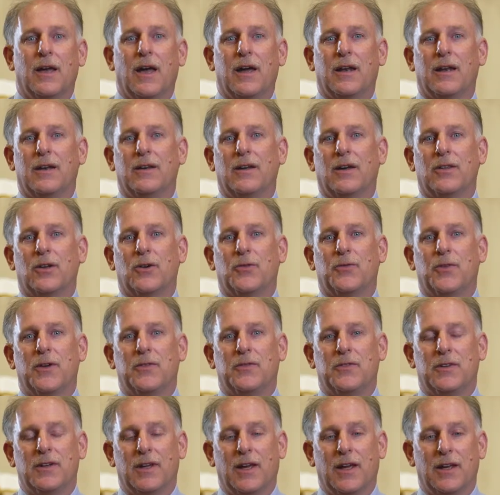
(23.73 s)
and another
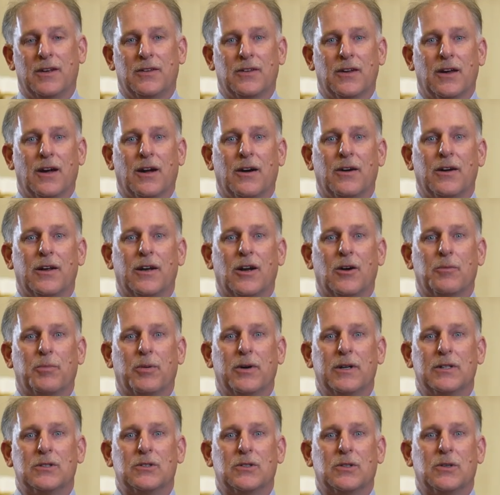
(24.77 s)
58 are in our
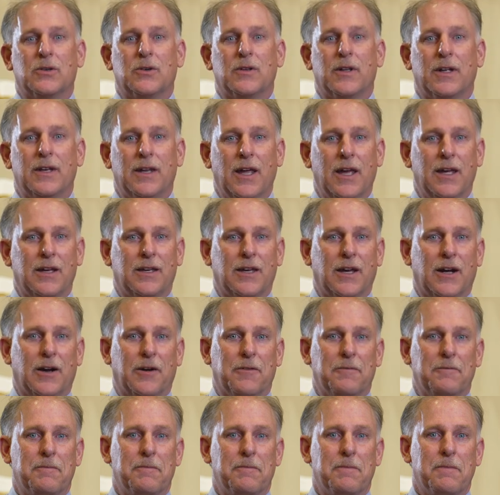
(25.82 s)
preschool and
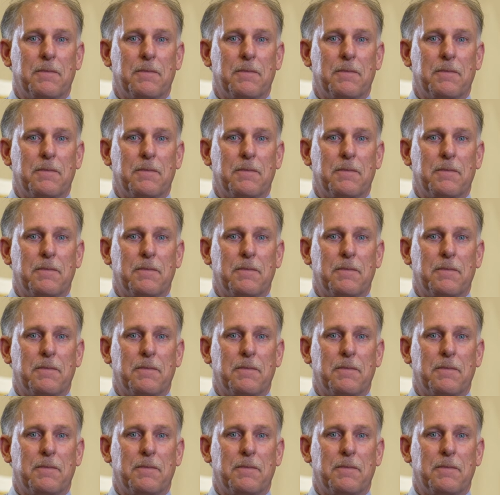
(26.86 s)
daycare.